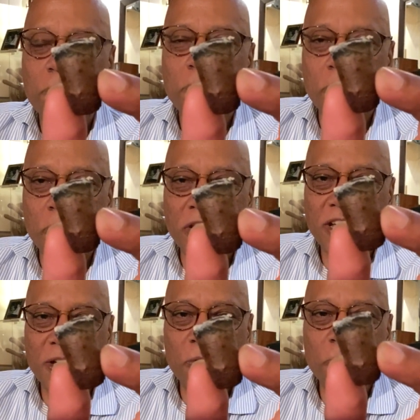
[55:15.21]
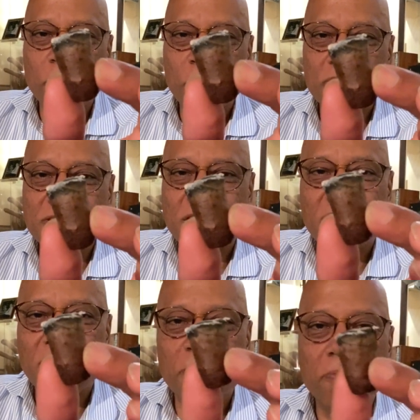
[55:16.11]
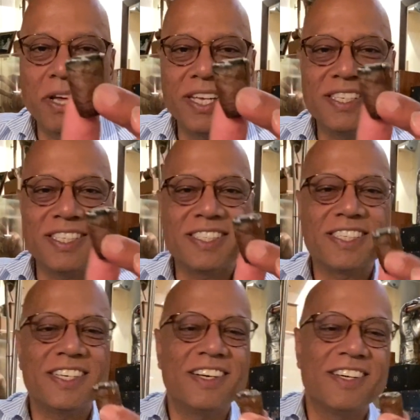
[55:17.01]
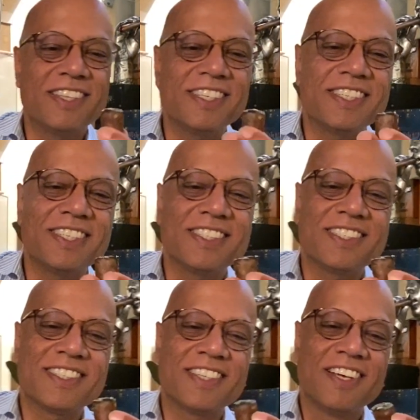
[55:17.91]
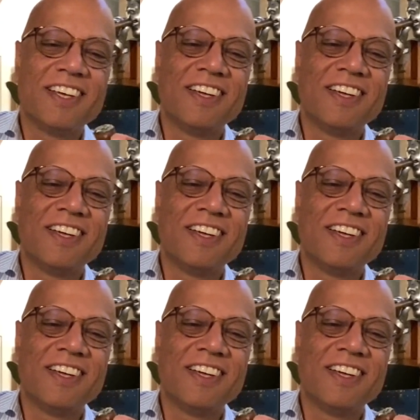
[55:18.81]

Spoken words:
boy, what an amazing cigar this is.